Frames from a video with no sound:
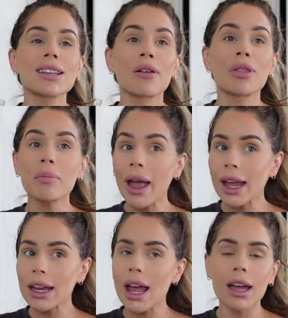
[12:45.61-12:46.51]
of the
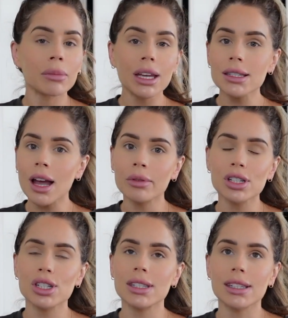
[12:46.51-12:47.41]
pain and because I
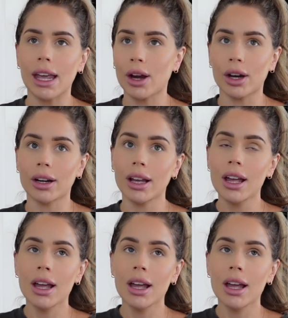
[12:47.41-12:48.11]
was just scared.